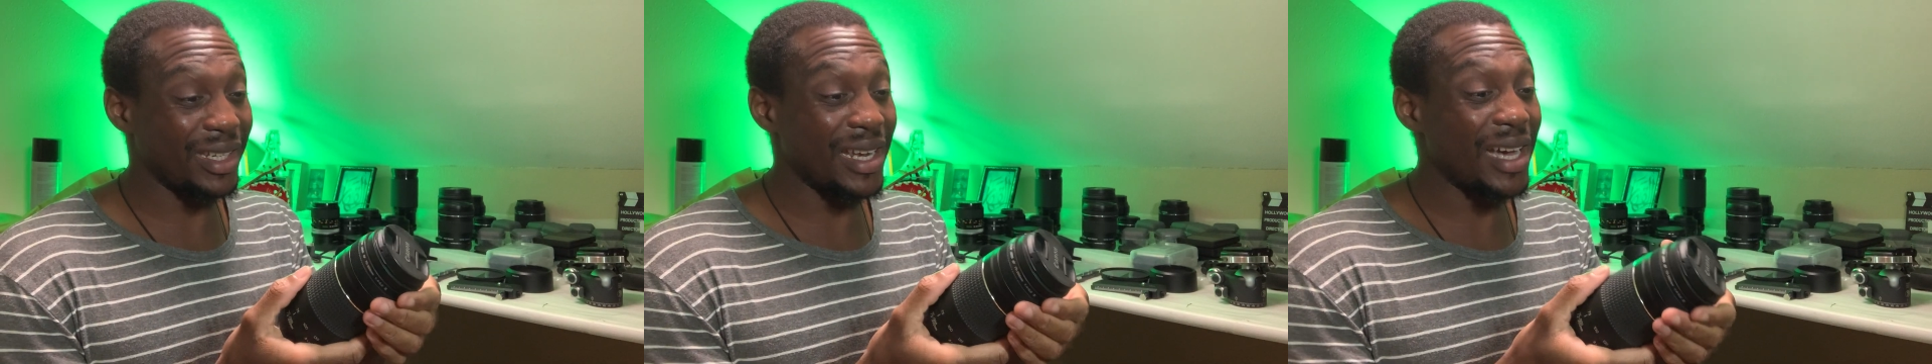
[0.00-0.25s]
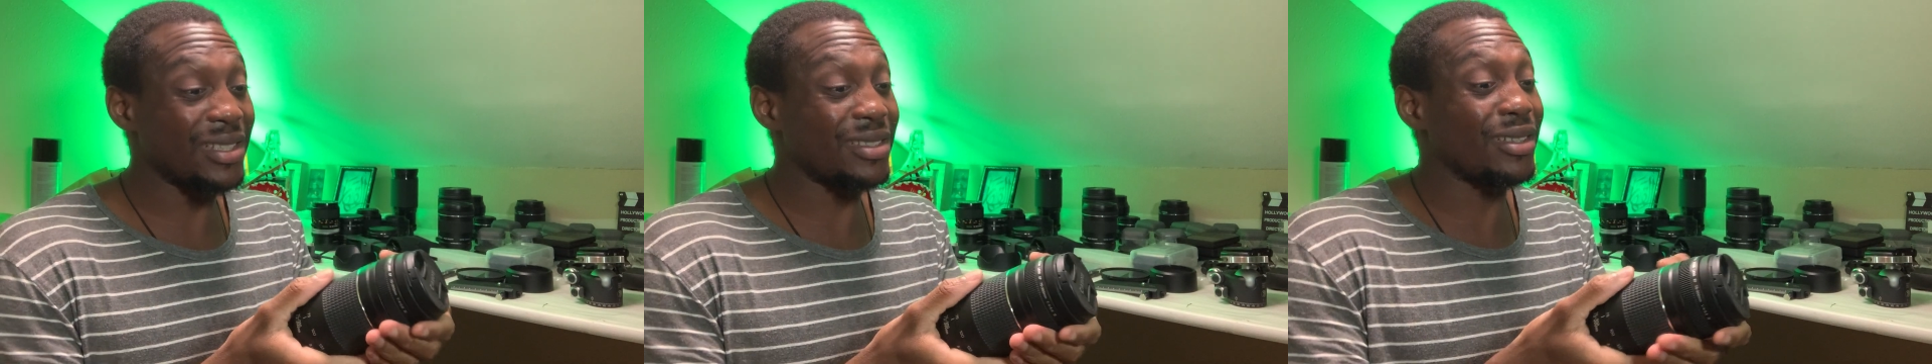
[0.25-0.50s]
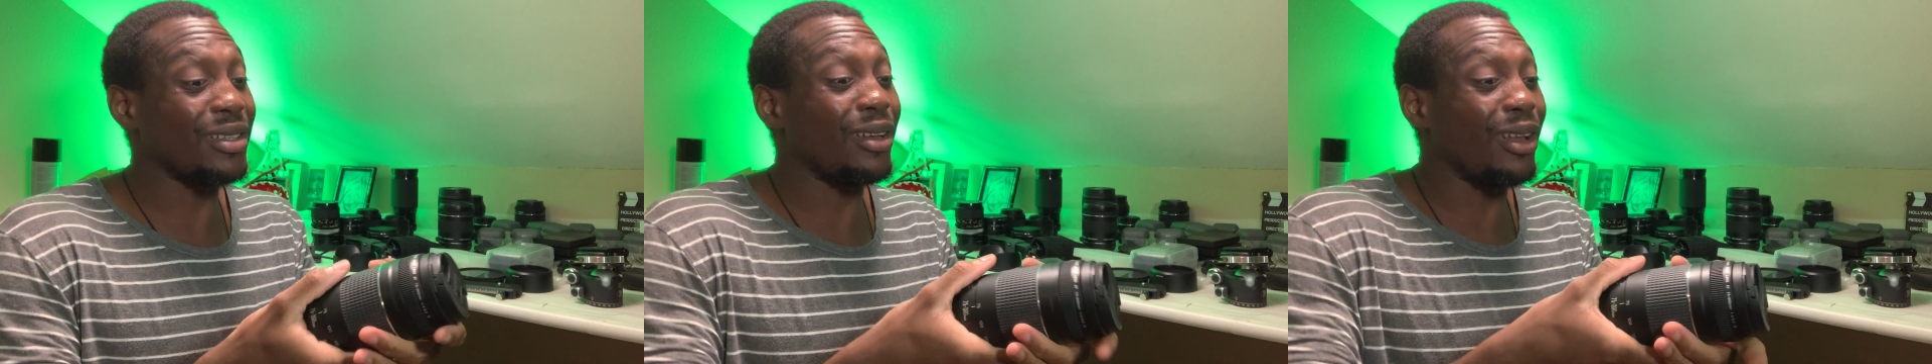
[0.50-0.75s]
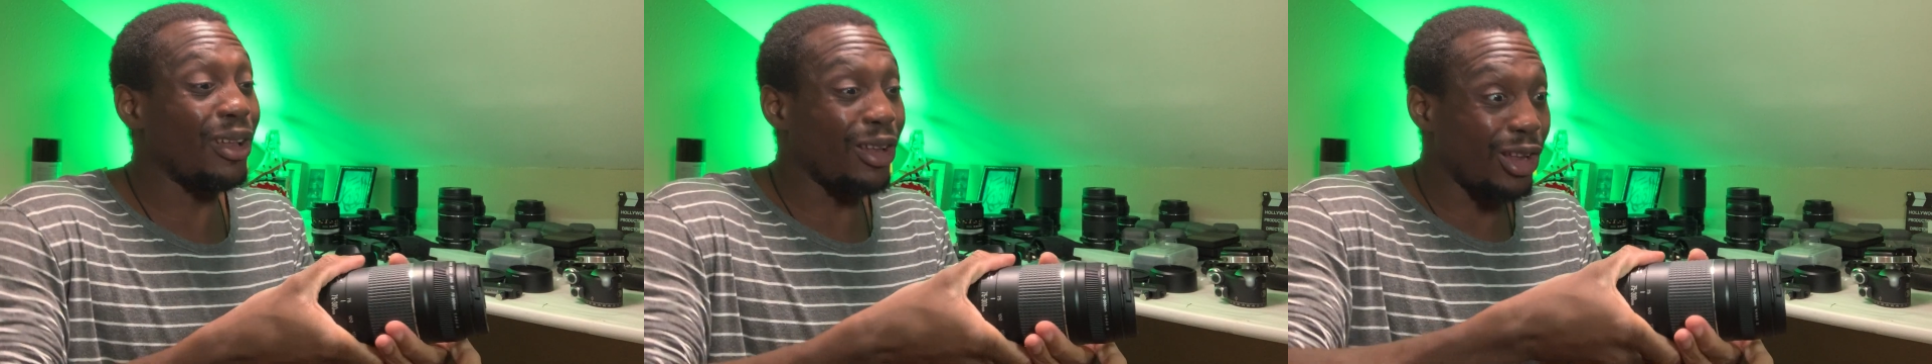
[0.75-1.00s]
That's the
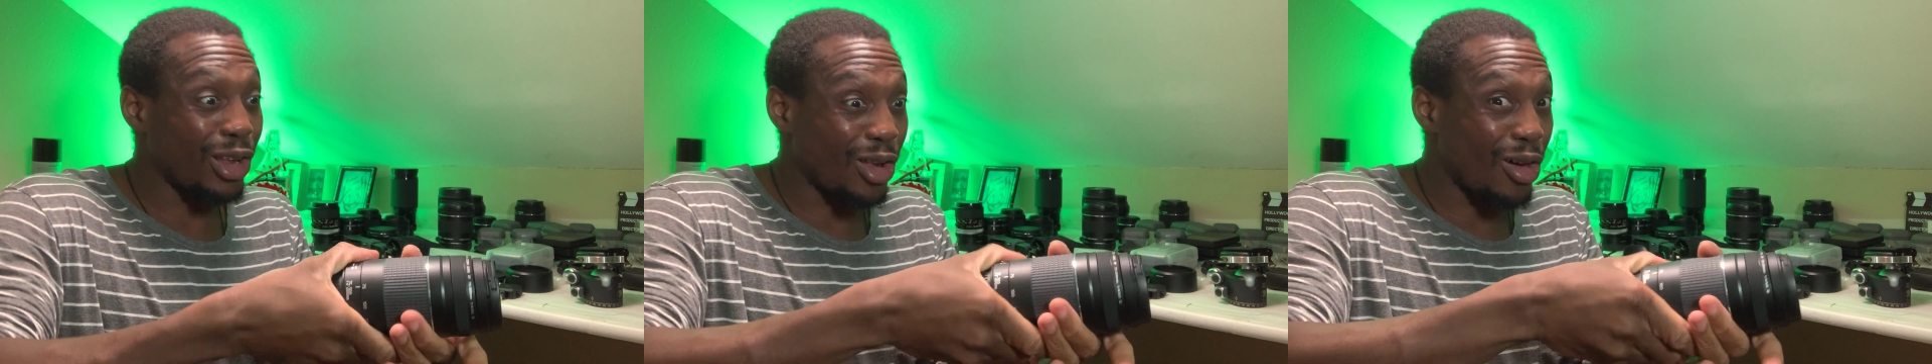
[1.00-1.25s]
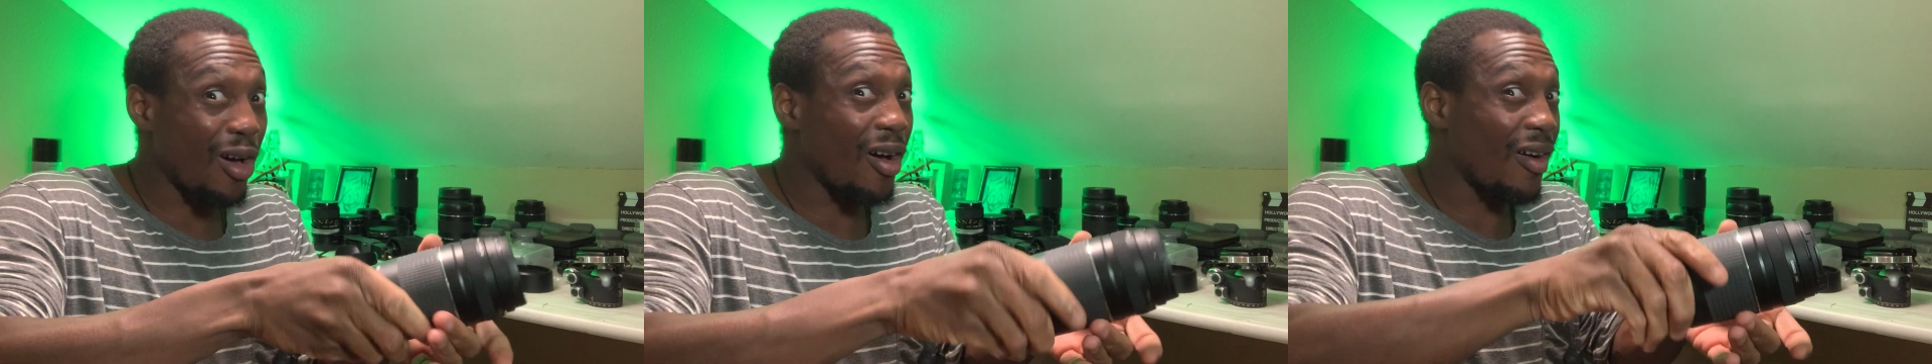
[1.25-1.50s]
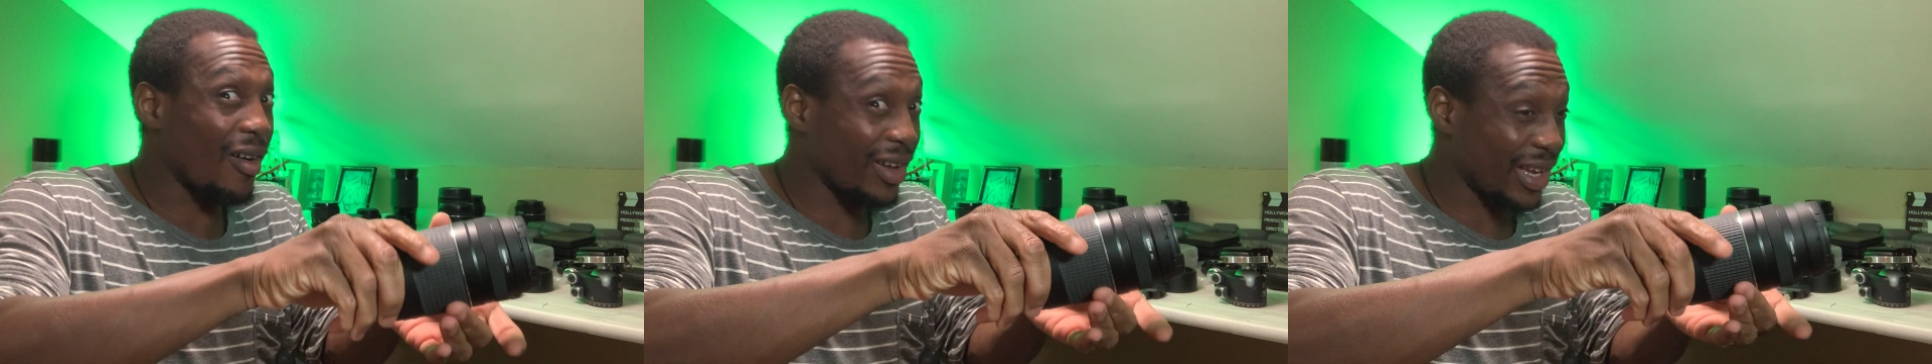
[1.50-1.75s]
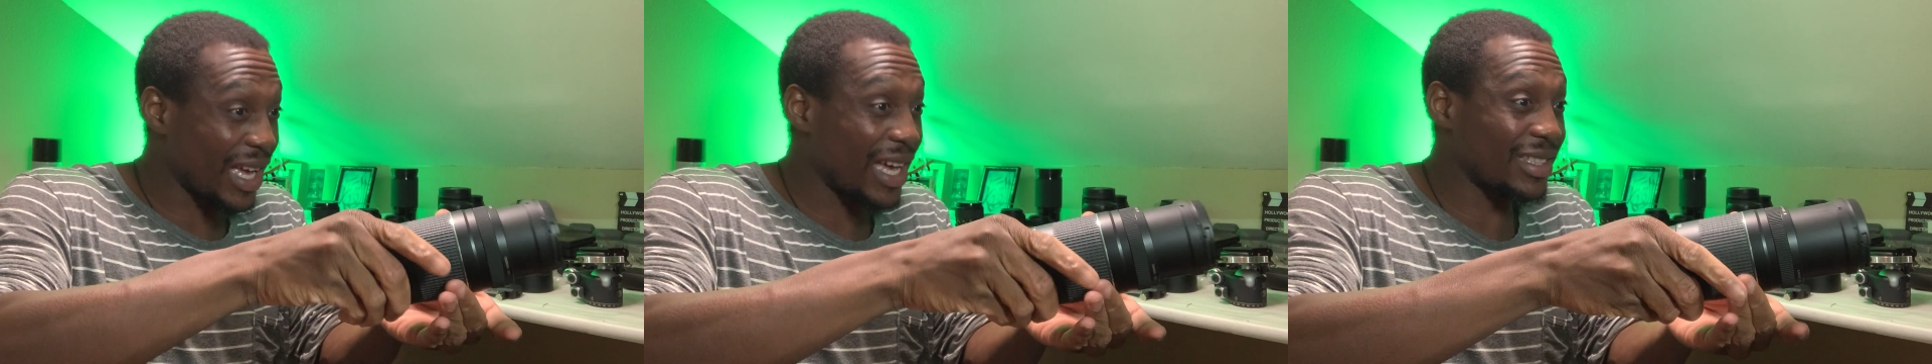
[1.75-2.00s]

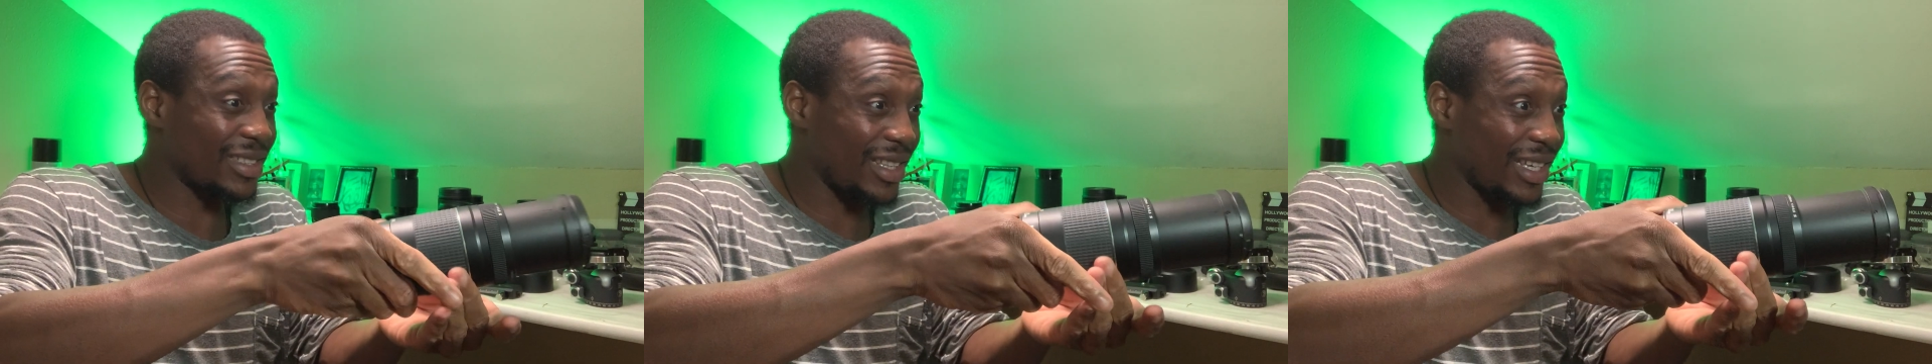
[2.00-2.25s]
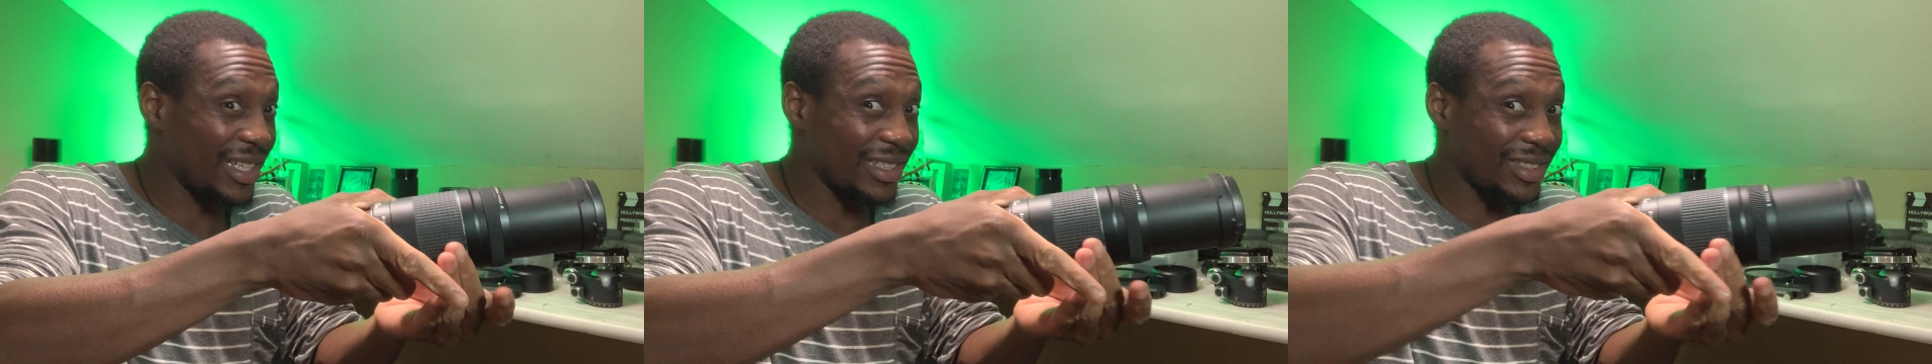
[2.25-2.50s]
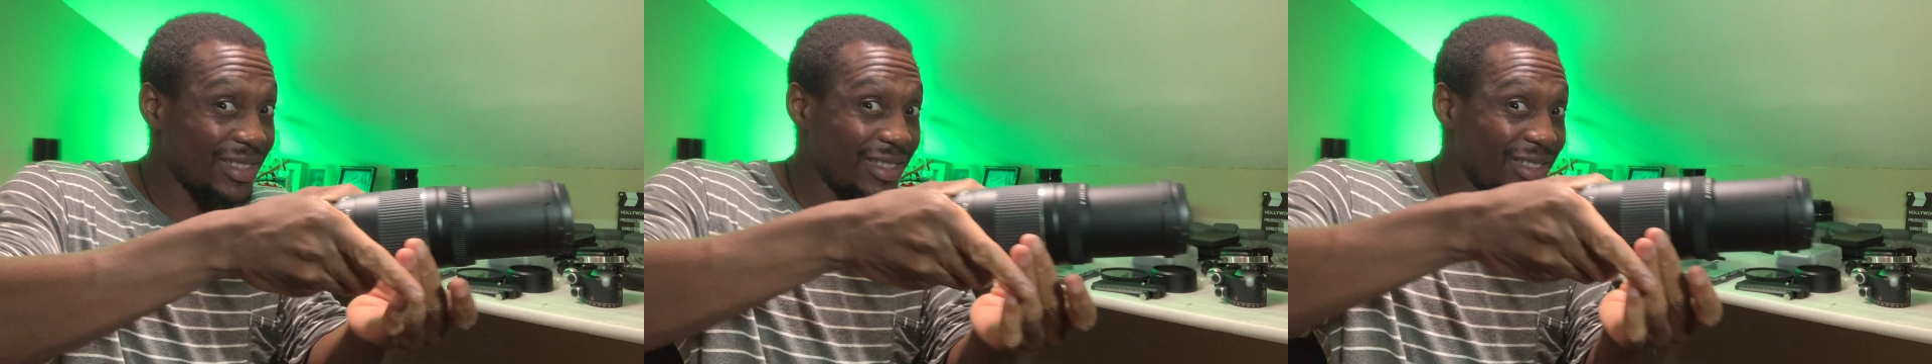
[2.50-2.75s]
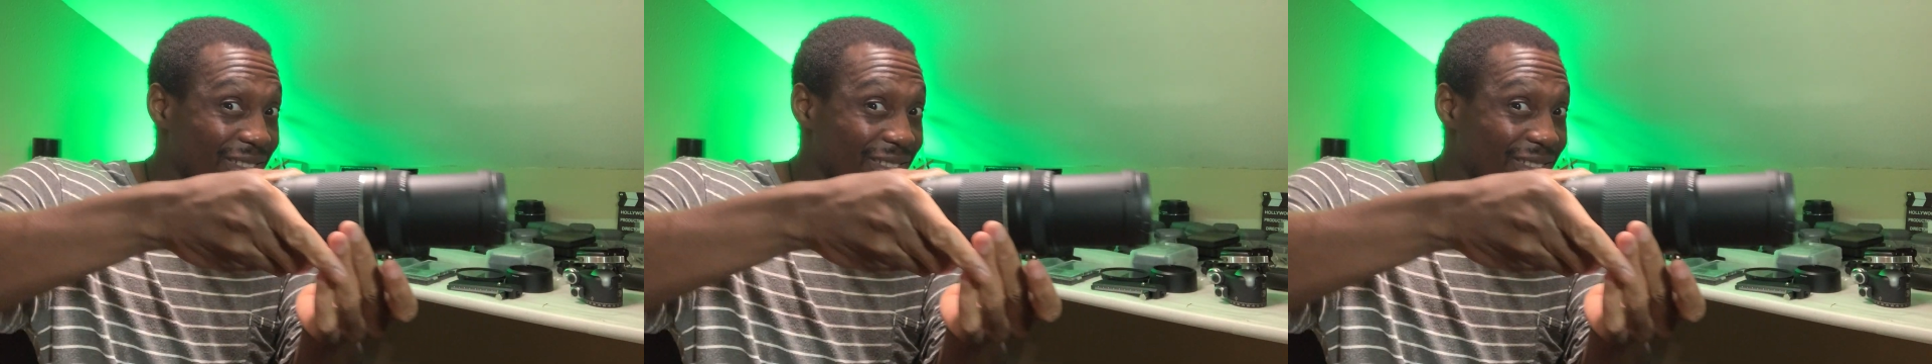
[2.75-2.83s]
longest lens.